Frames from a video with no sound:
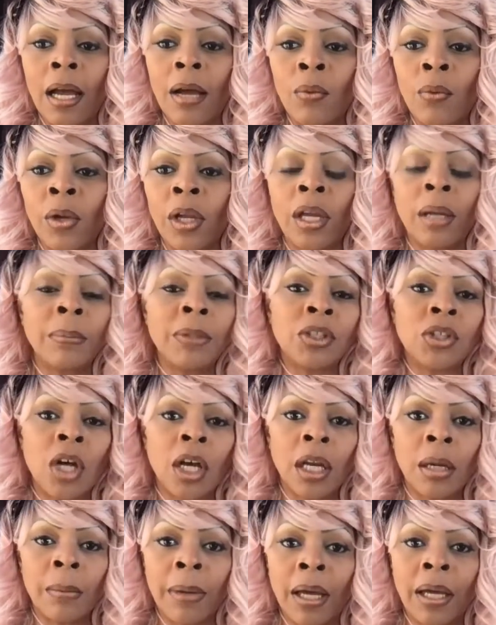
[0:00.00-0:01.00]
We're going to be
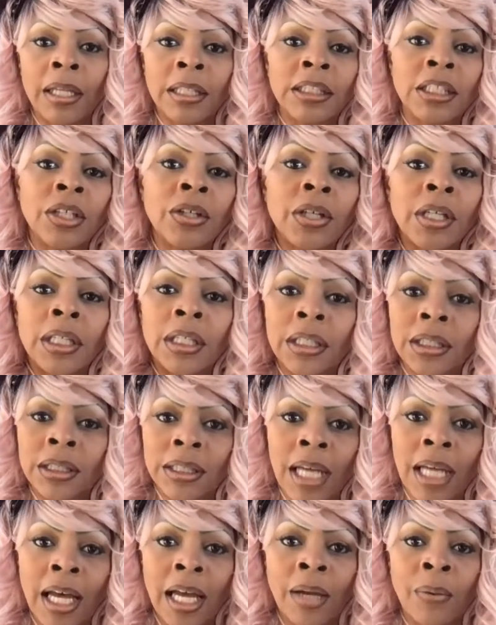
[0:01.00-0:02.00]
talking about interior
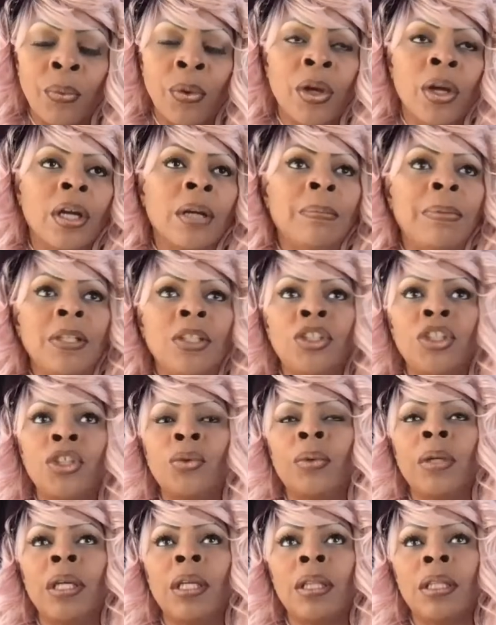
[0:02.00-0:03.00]
design. We're going to be
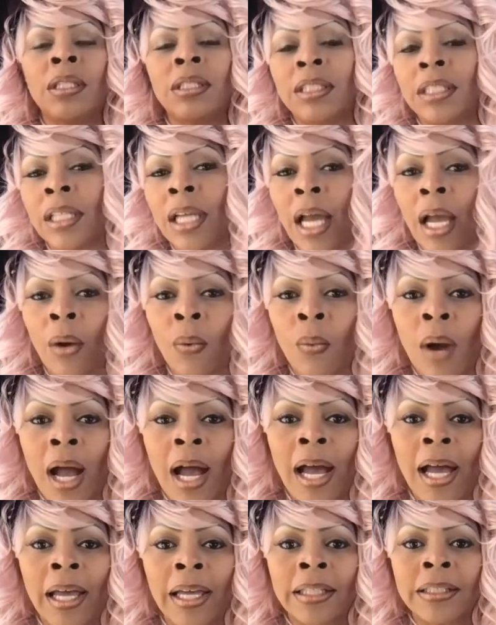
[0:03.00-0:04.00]
doing the
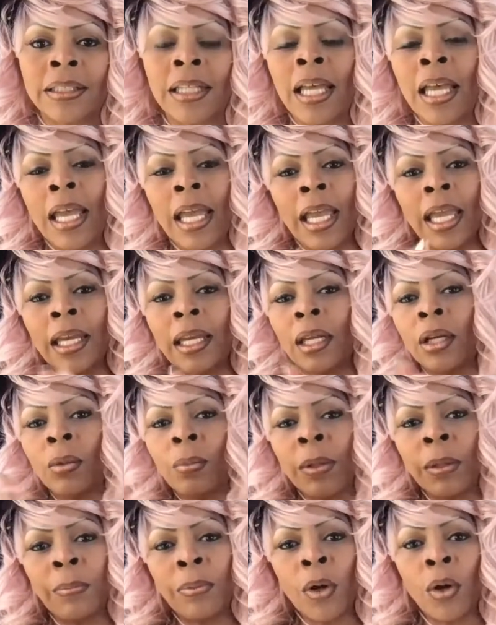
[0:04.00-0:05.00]
DIYs, and it'll
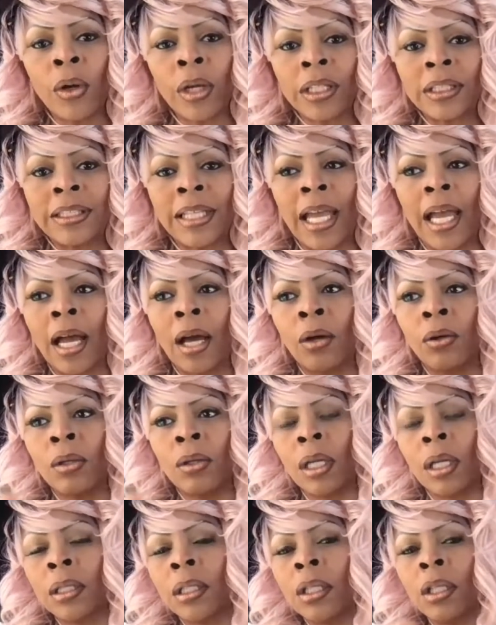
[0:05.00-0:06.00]
be broken down
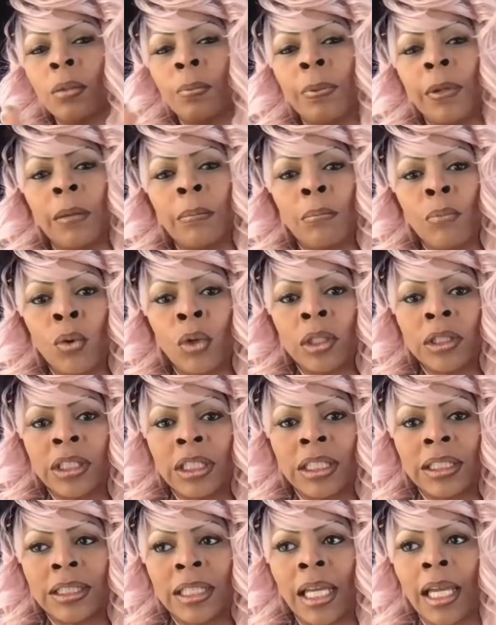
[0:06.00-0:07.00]
a little bit more
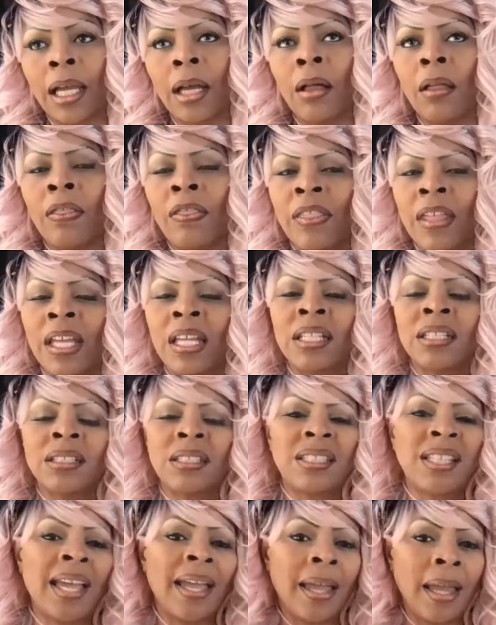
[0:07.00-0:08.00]
detailed than,
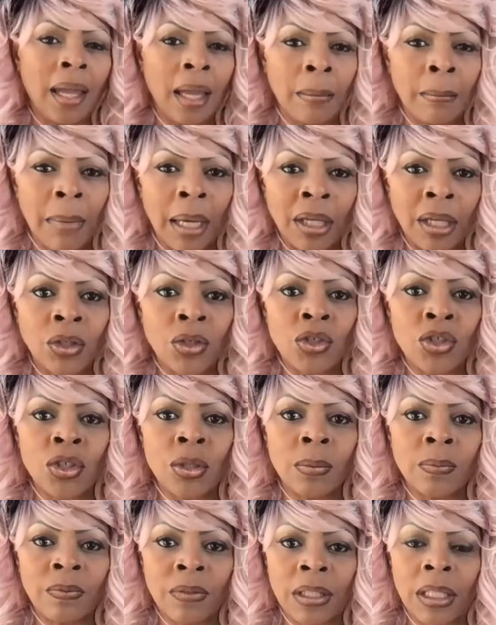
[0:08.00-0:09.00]
say, in my
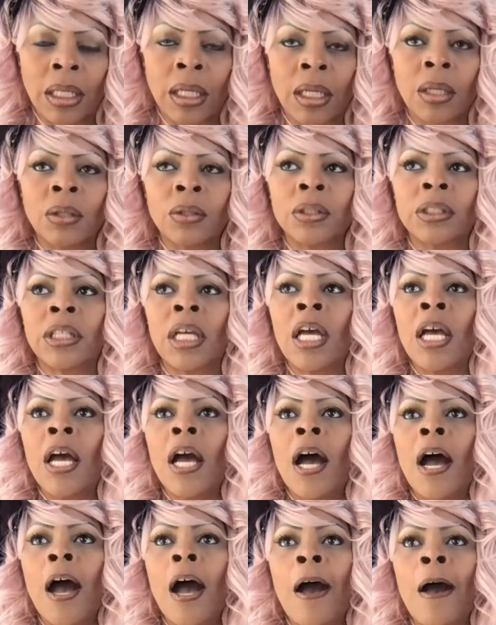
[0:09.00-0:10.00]
YouTube videos,
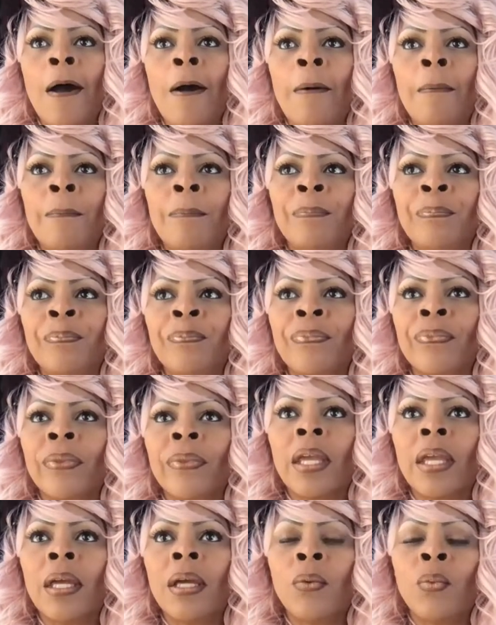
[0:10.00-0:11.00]
um,
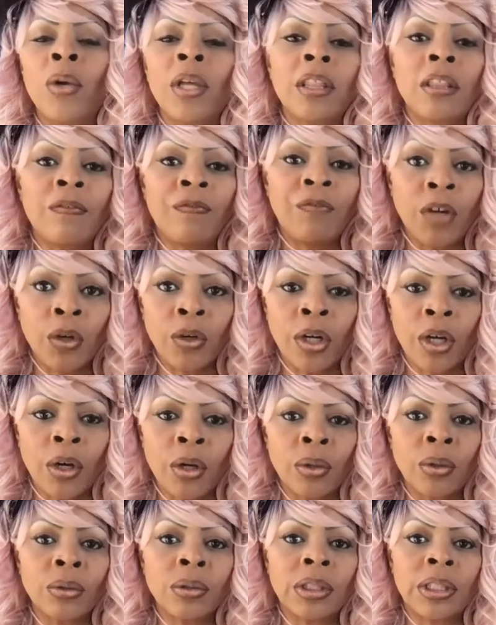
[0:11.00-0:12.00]
with
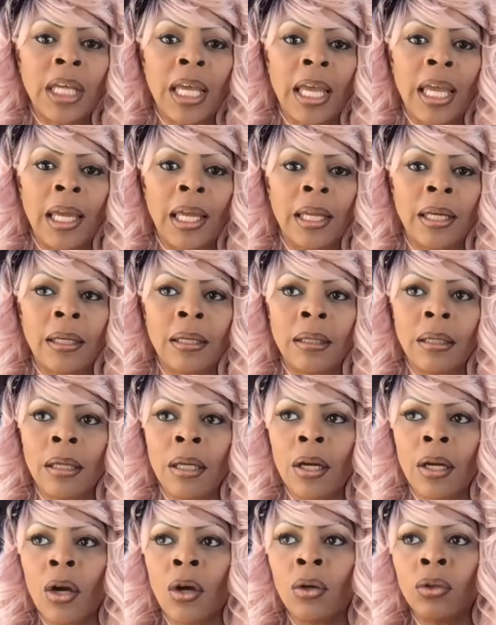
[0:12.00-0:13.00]
photos and
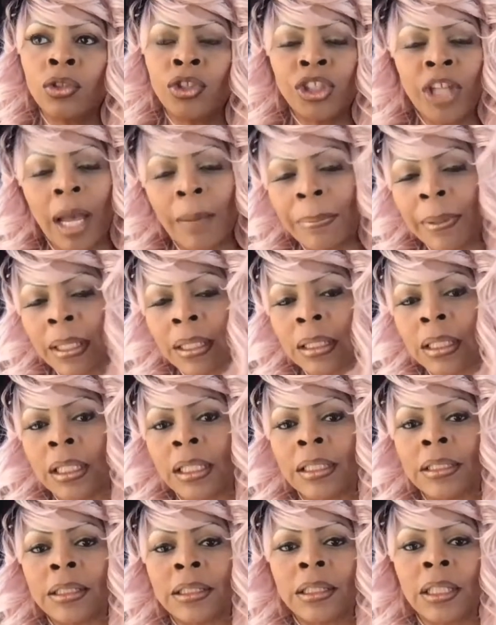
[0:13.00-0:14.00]
shopping
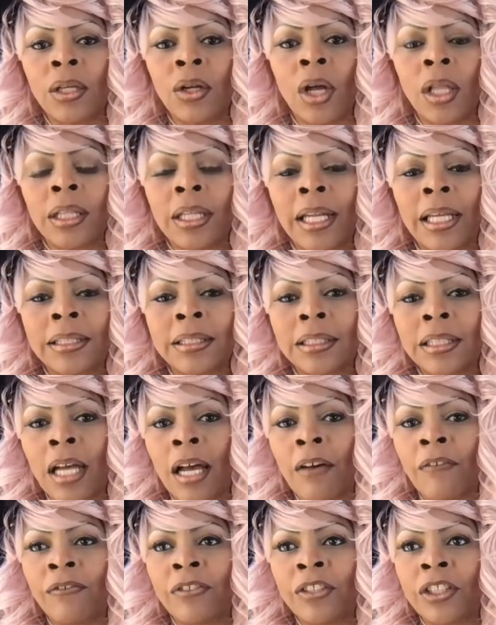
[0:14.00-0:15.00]
lists and all of that
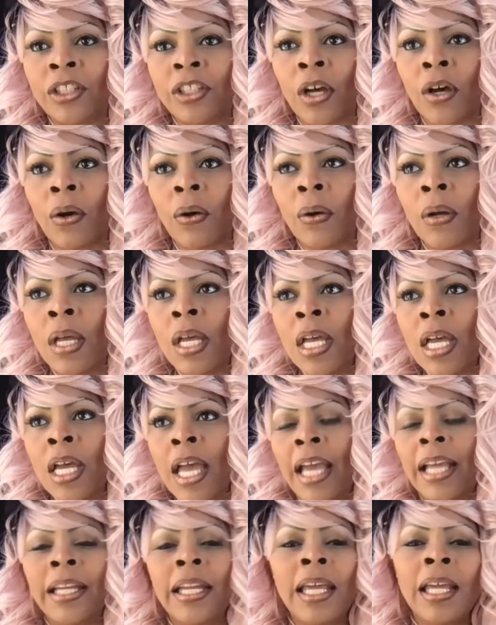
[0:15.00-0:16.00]
stuff. So
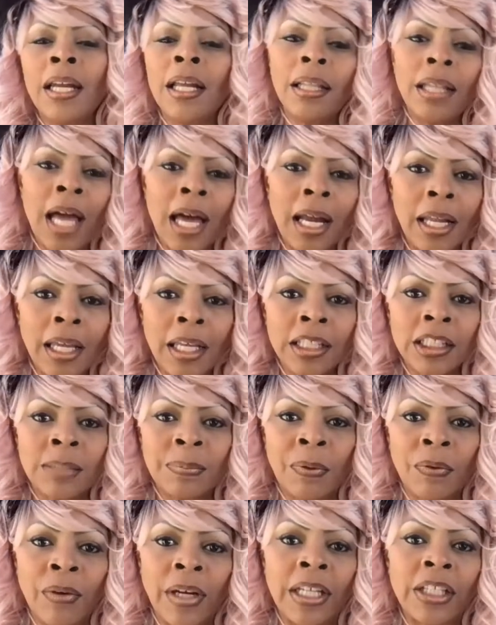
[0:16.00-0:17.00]
and a lot of
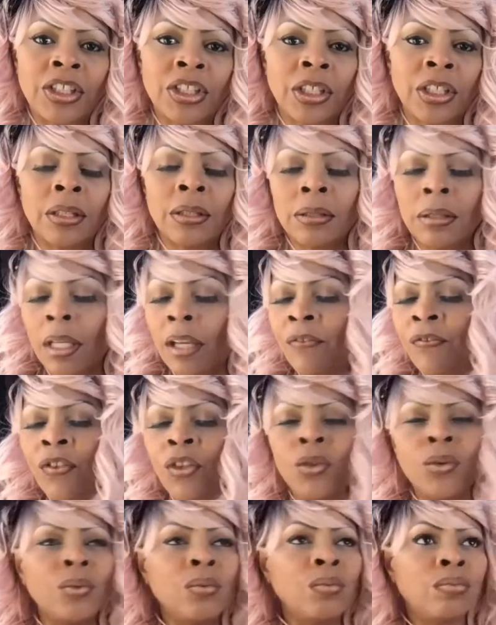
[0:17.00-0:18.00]
inspiration. If
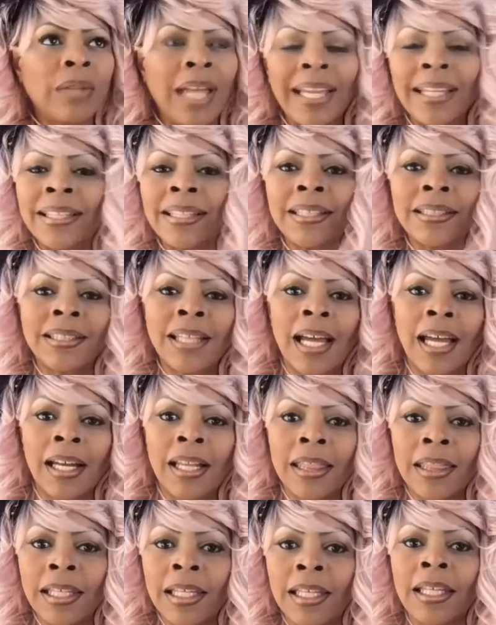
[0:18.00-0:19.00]
you like this kind
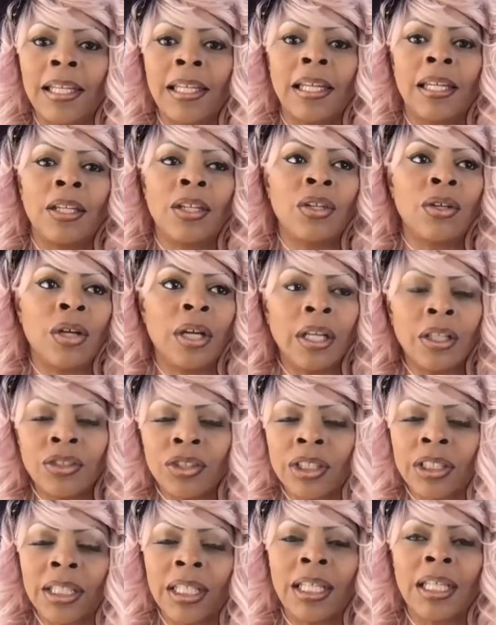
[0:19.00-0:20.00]
of thing and you're
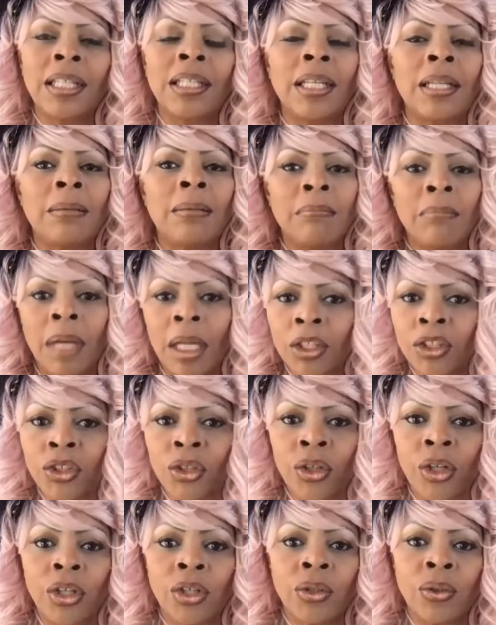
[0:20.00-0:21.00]
interested, then make
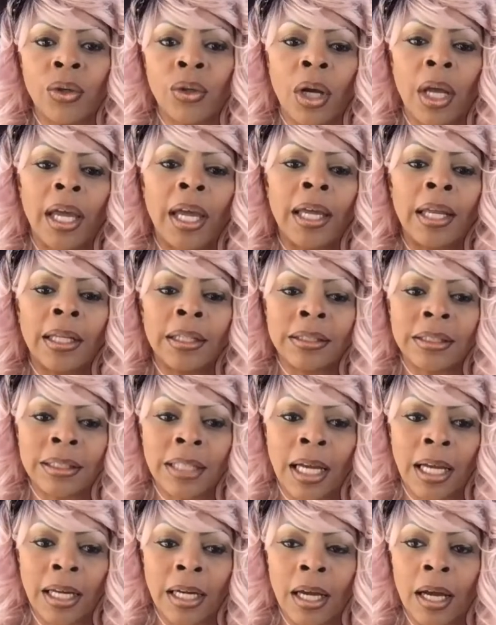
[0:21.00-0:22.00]
sure you go ahead and
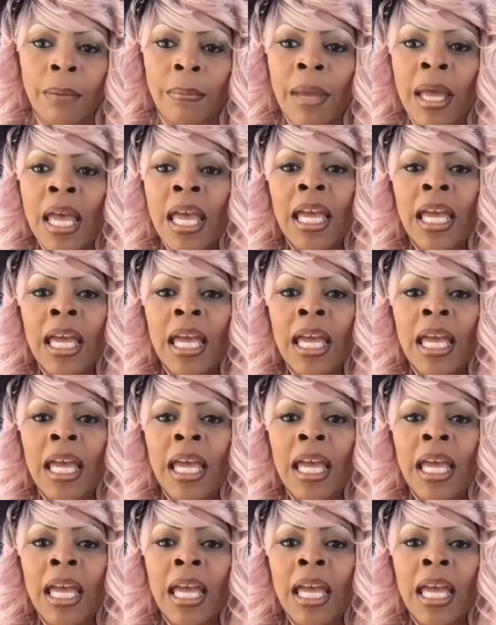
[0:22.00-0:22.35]
sign up.